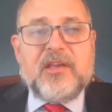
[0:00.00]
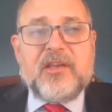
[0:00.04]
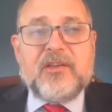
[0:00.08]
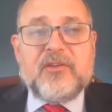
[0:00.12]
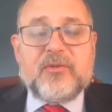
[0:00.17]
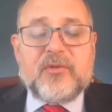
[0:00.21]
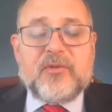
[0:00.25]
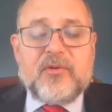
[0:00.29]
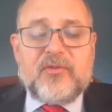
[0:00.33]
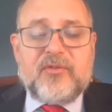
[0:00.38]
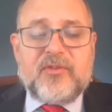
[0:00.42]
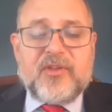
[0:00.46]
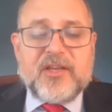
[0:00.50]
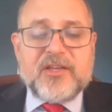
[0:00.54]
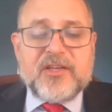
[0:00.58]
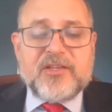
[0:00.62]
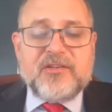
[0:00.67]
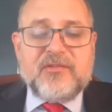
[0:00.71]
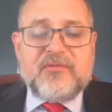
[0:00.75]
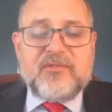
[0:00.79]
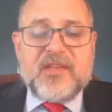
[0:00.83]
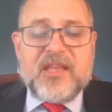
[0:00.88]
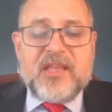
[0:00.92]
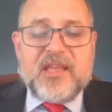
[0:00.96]
is a
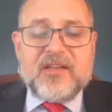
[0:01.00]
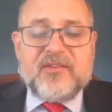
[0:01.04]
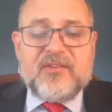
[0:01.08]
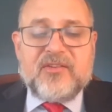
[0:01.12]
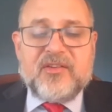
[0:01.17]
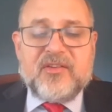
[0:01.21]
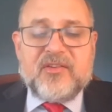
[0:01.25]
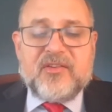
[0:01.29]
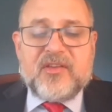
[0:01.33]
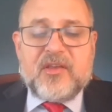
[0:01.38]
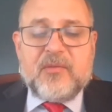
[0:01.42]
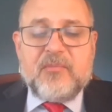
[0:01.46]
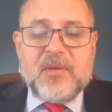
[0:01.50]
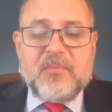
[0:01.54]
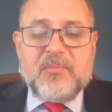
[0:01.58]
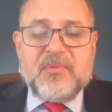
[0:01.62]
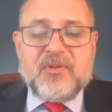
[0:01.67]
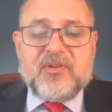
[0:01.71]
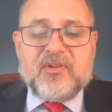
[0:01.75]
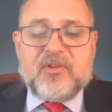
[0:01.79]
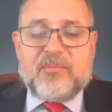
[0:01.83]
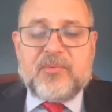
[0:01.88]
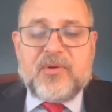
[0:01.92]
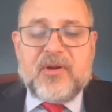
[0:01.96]
reflection of the agency's
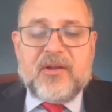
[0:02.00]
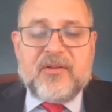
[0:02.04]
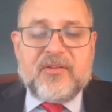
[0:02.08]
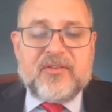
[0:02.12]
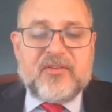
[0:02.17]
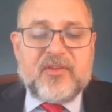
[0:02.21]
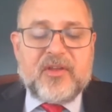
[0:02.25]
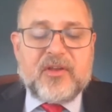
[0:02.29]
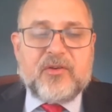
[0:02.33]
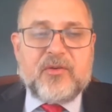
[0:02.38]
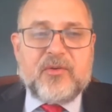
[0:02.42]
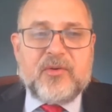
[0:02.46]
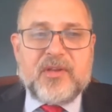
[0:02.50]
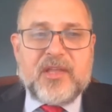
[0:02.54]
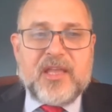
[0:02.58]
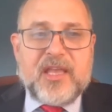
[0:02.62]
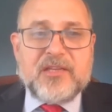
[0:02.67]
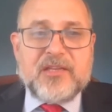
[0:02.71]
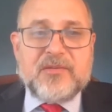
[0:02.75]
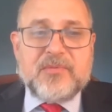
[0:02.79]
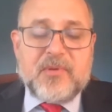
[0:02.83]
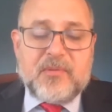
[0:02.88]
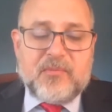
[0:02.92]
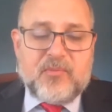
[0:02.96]
commitment to private sector
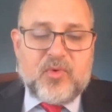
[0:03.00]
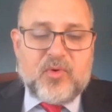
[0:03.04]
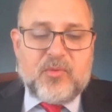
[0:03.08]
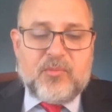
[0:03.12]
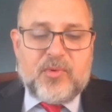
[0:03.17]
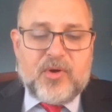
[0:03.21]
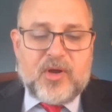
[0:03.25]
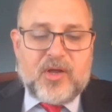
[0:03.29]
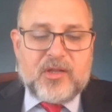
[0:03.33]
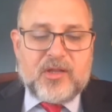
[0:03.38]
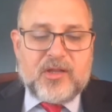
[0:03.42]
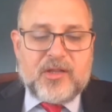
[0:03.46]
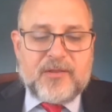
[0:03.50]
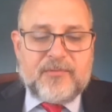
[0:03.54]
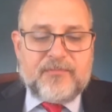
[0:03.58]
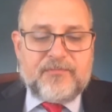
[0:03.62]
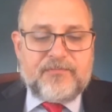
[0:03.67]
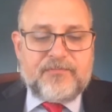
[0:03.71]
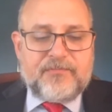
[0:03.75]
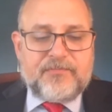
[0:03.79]
engagement more broadly.